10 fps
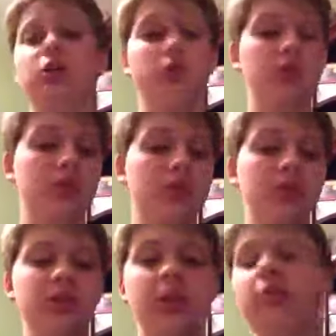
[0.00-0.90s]
Took
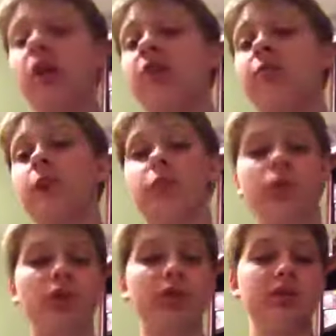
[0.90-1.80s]
some stuff off my
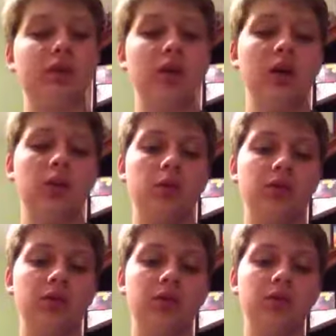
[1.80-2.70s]
pull list,
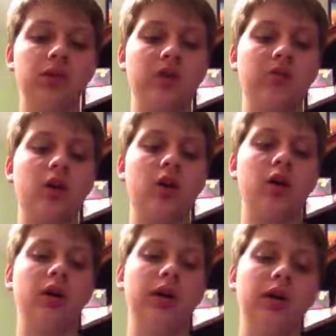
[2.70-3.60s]
put some stuff
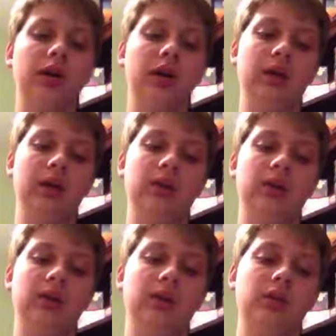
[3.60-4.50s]
on,
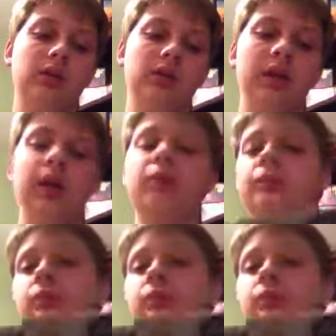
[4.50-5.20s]
and yeah,